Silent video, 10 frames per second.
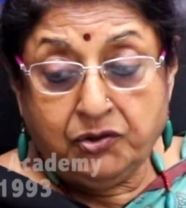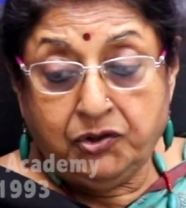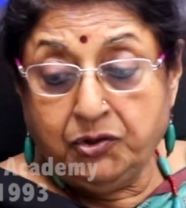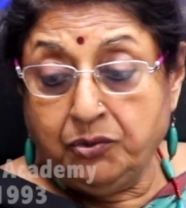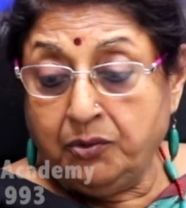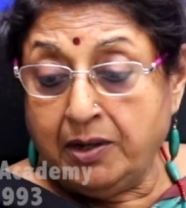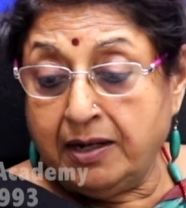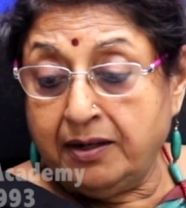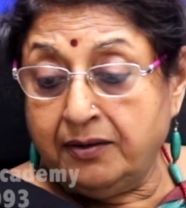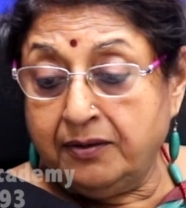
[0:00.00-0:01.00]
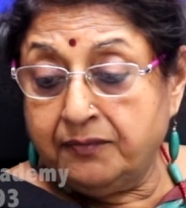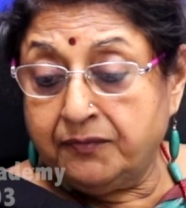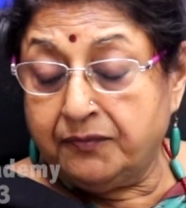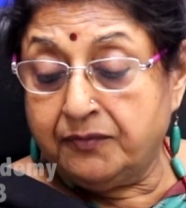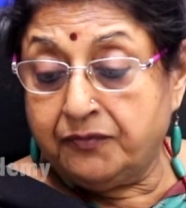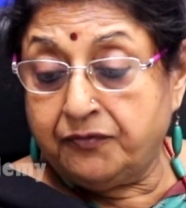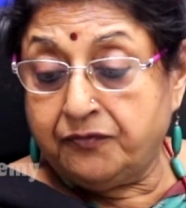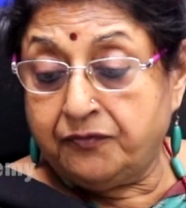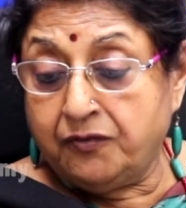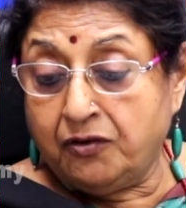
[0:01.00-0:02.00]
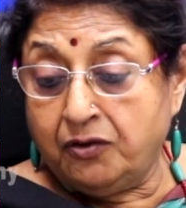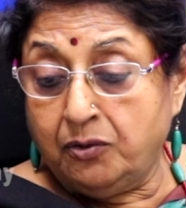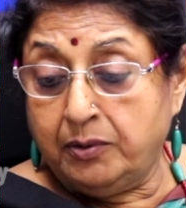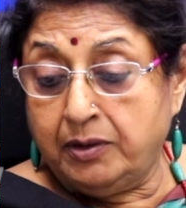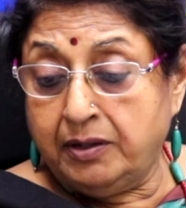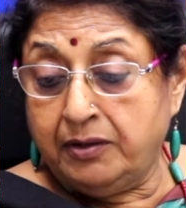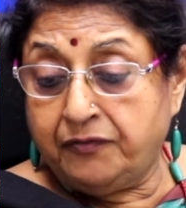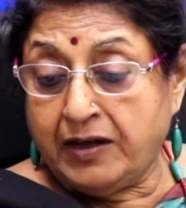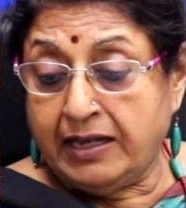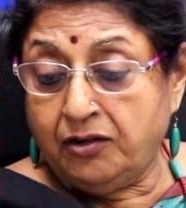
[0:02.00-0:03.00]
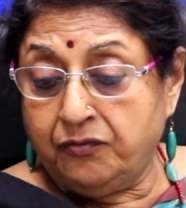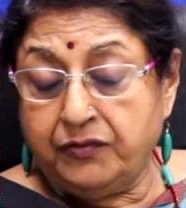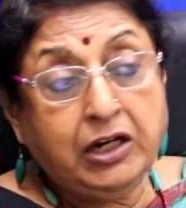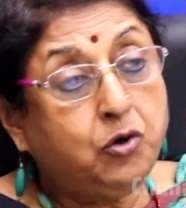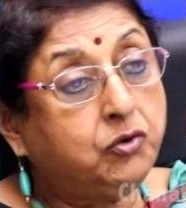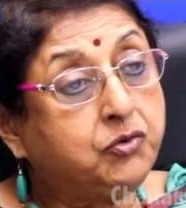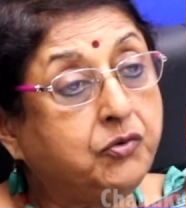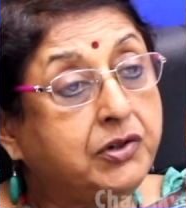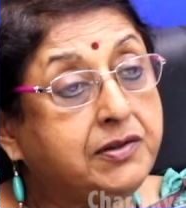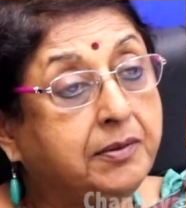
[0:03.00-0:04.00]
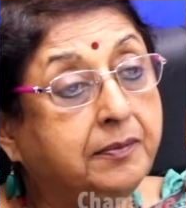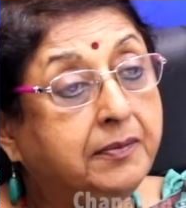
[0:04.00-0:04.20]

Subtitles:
you are a fan of ecotourism.